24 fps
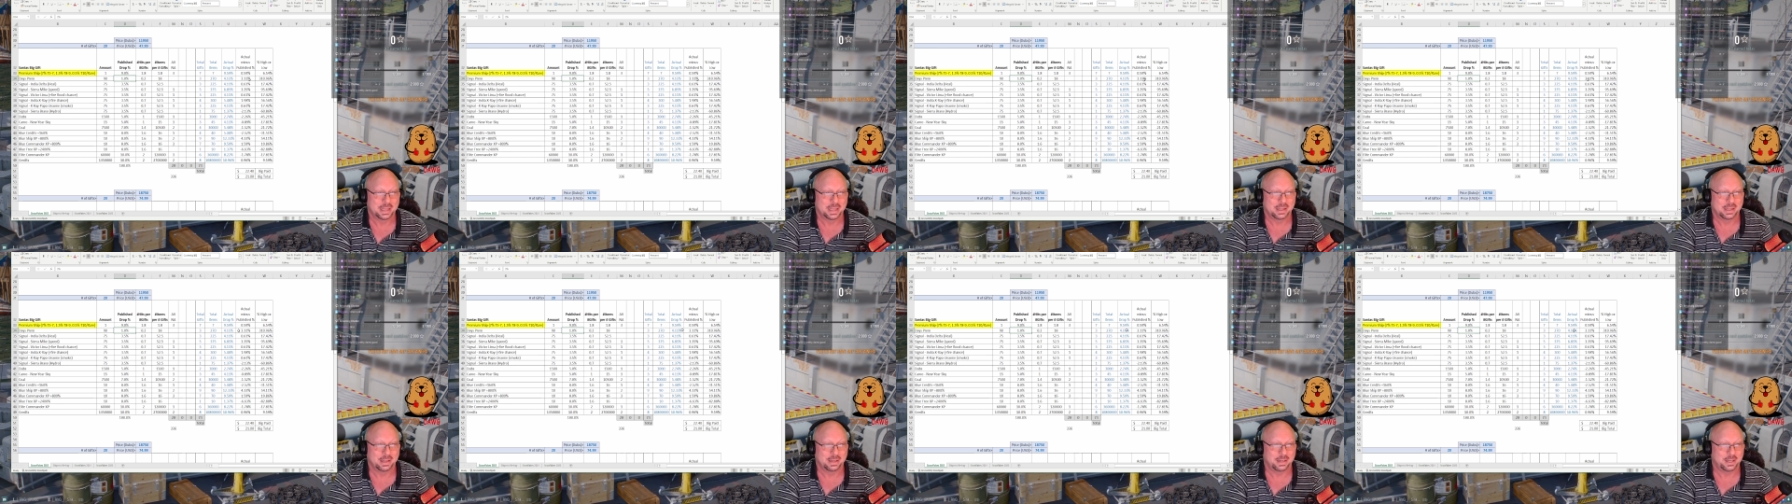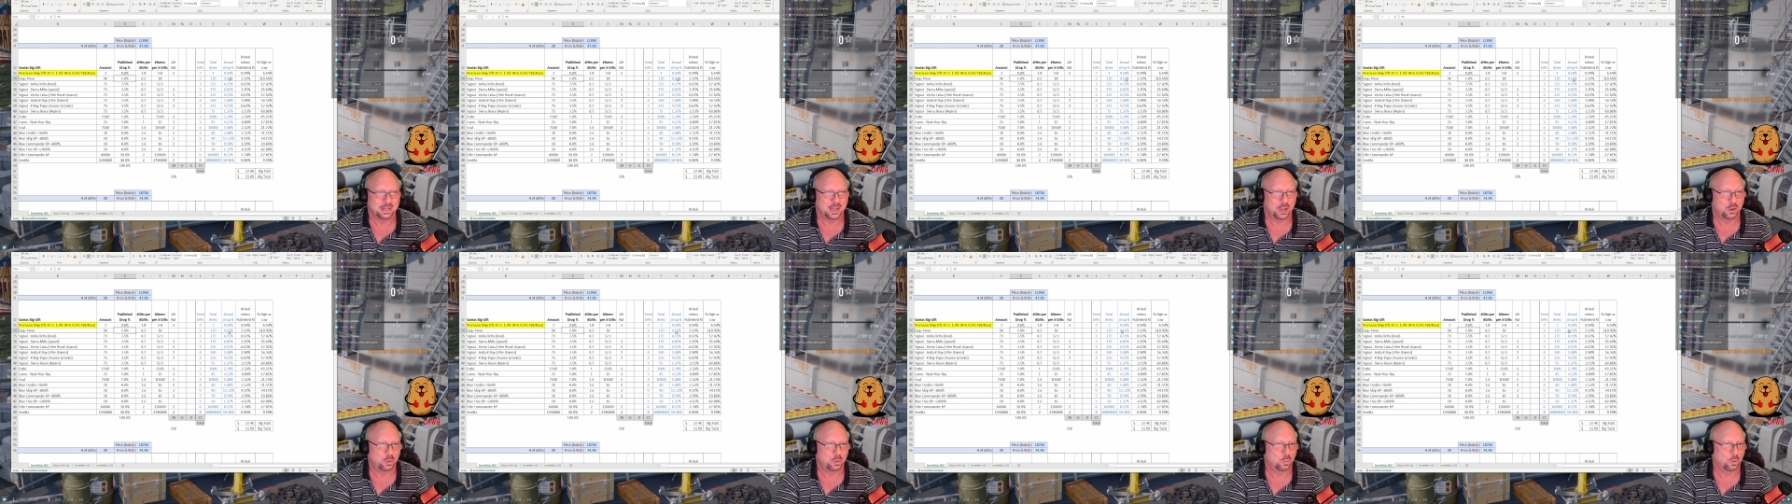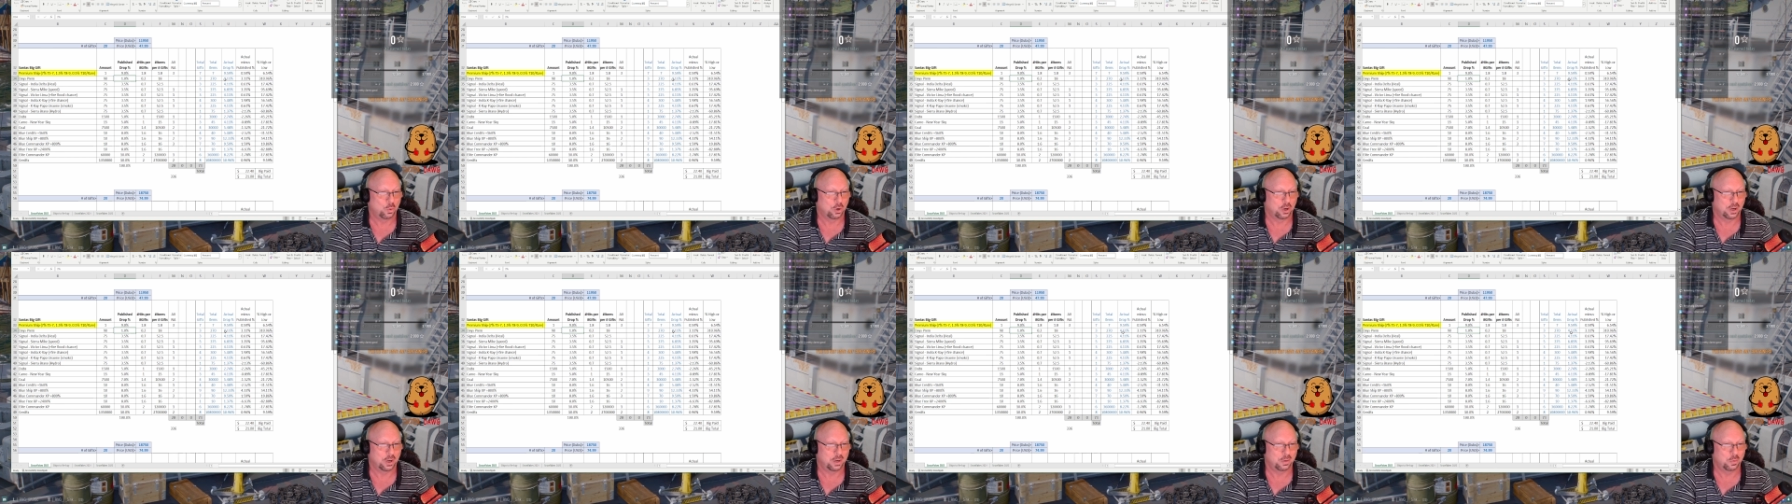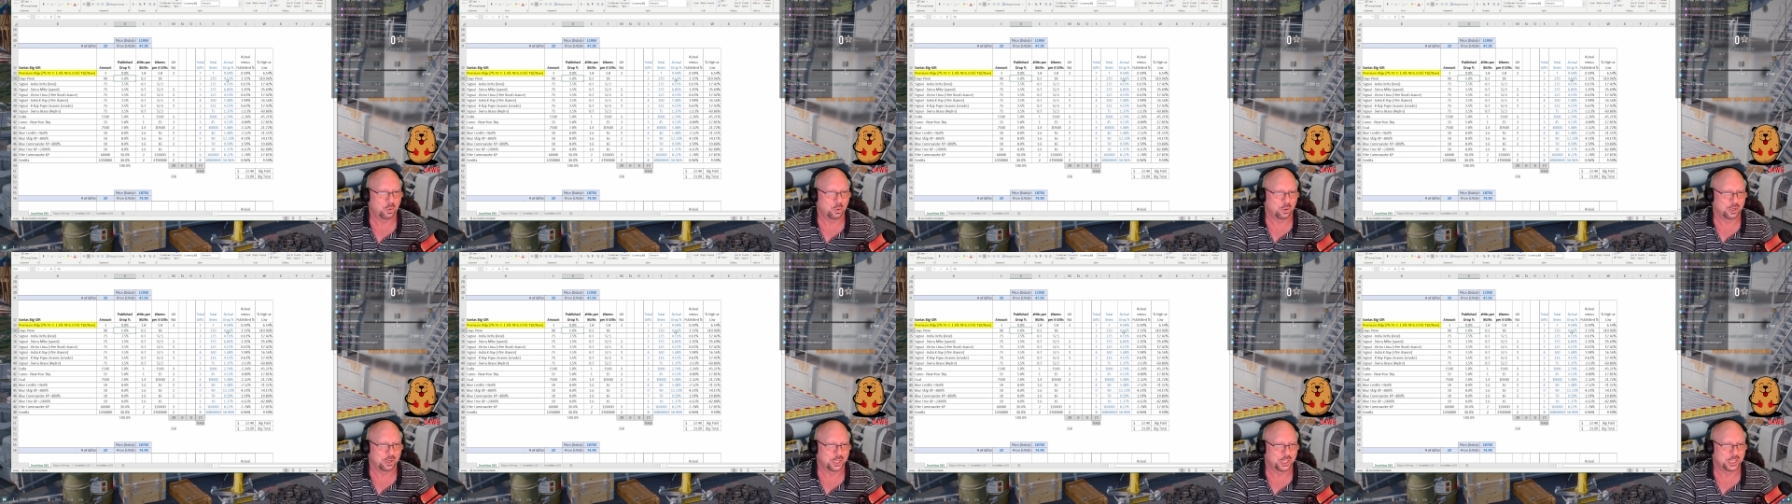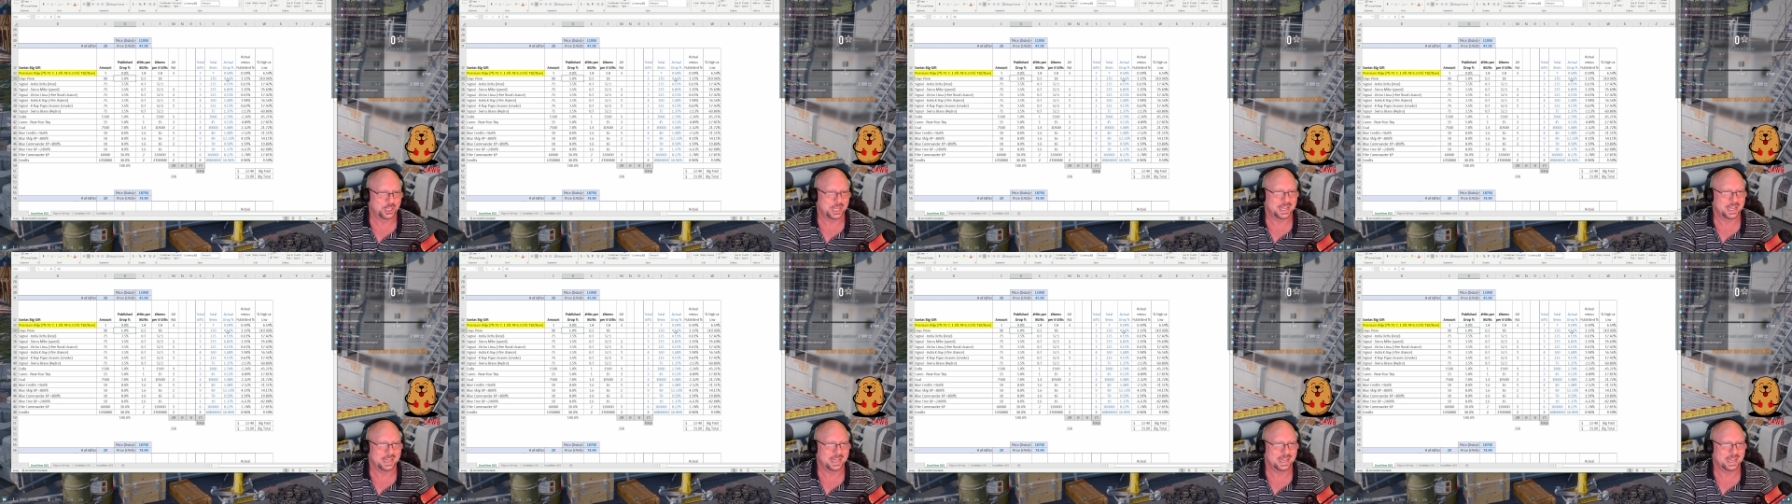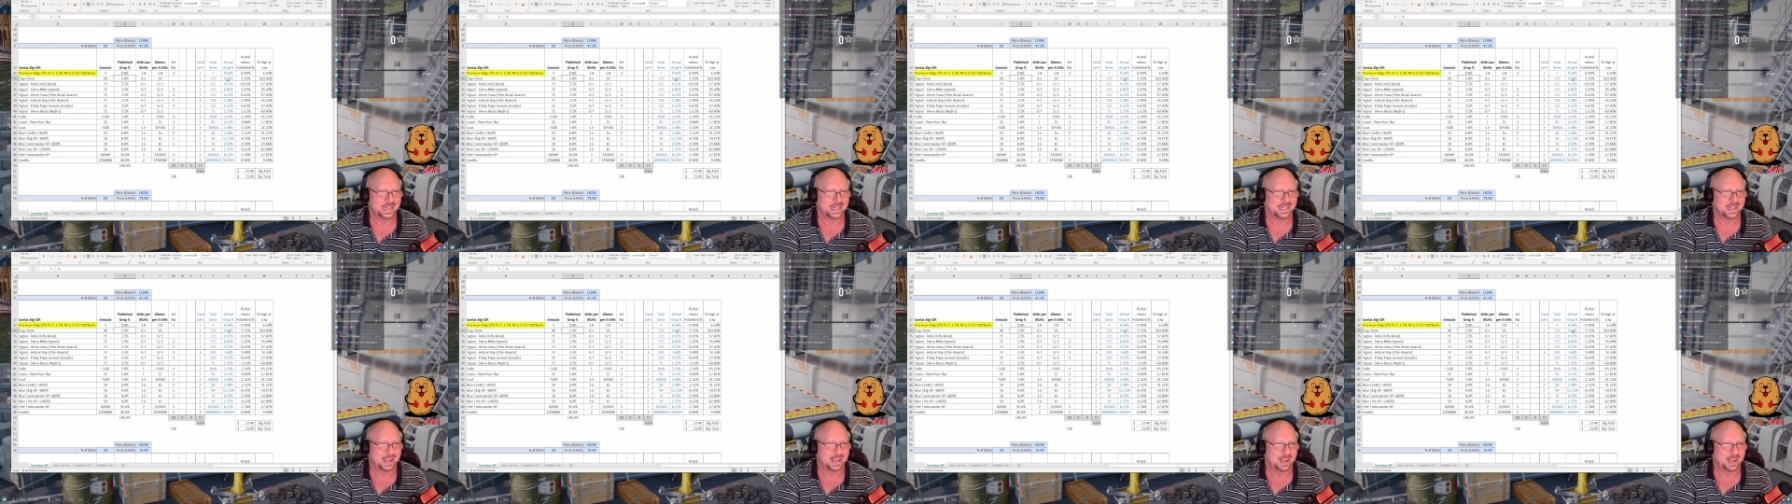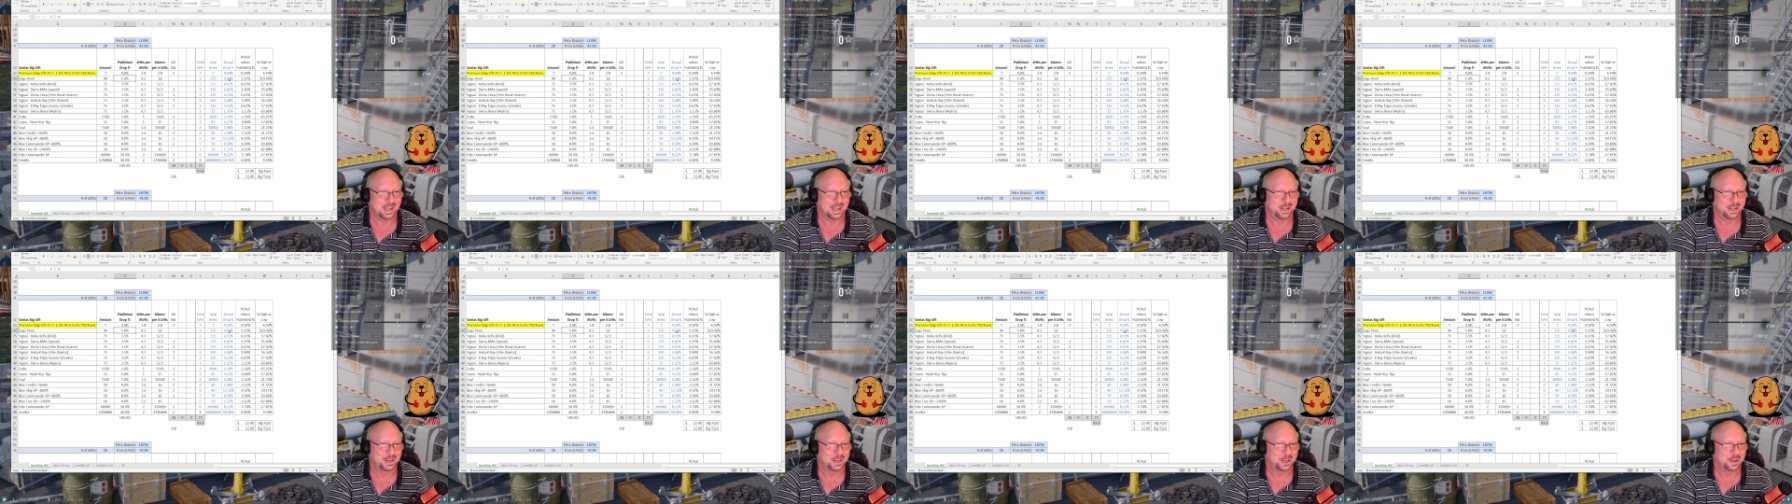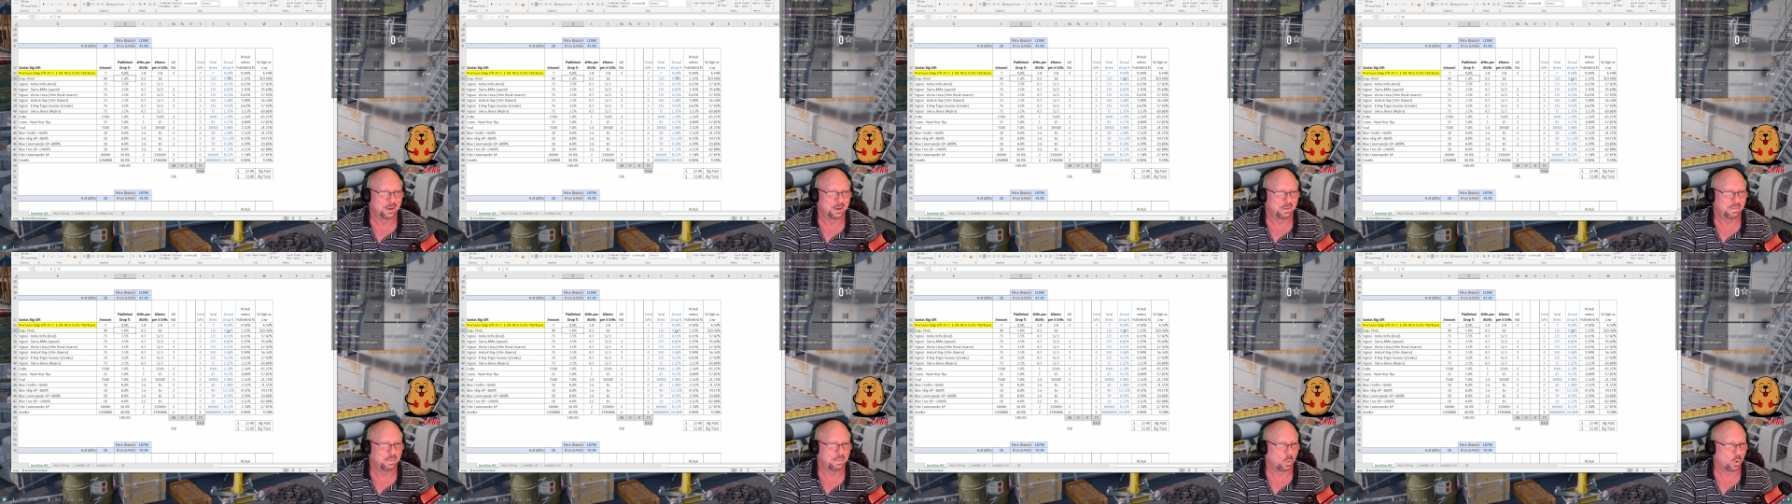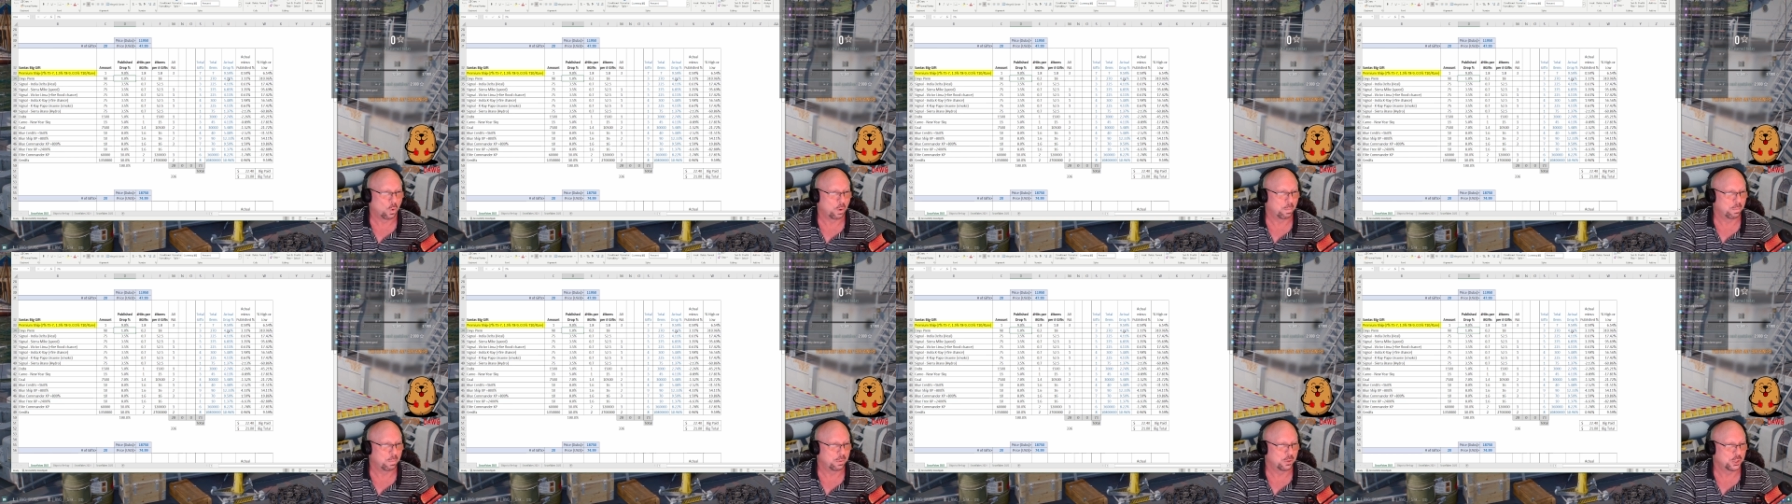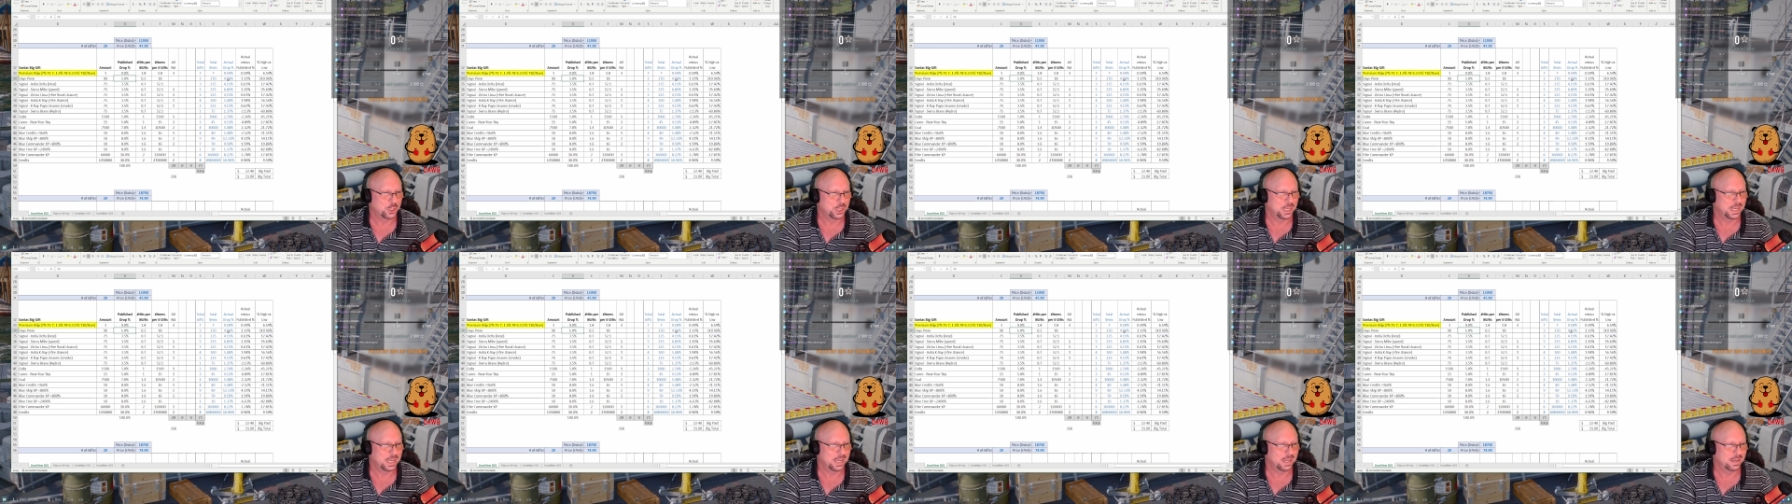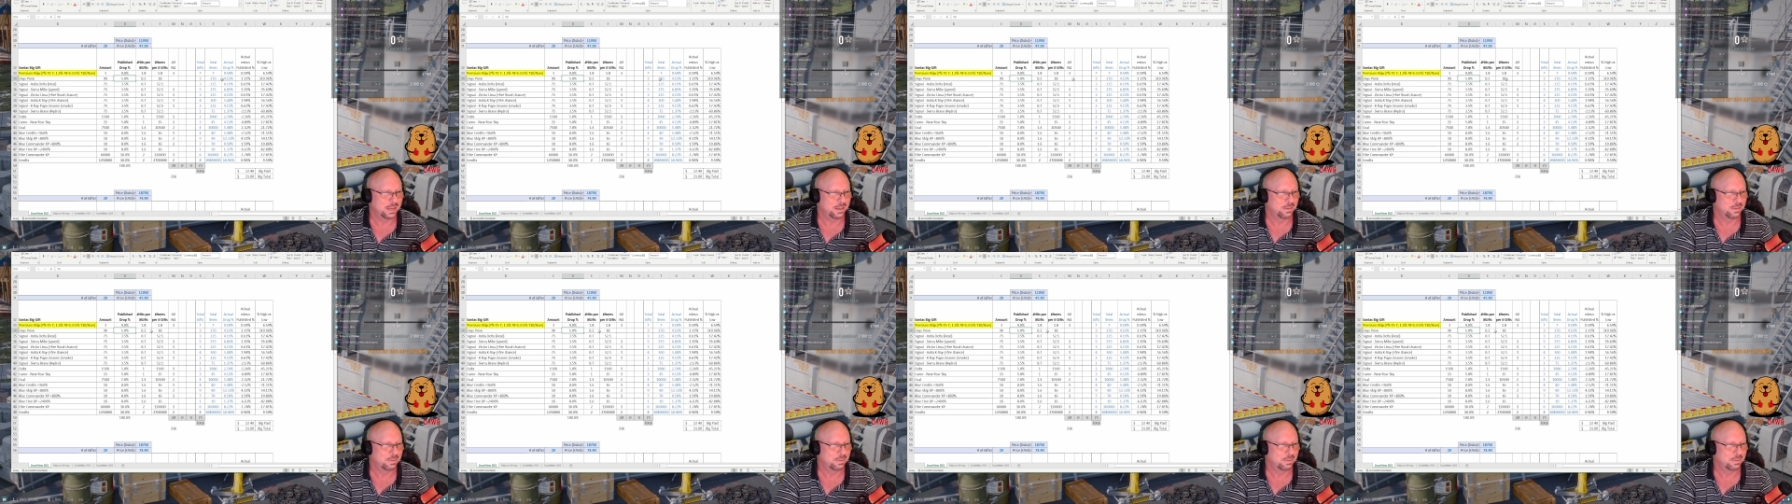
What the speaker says: you know, we're sitting at 4%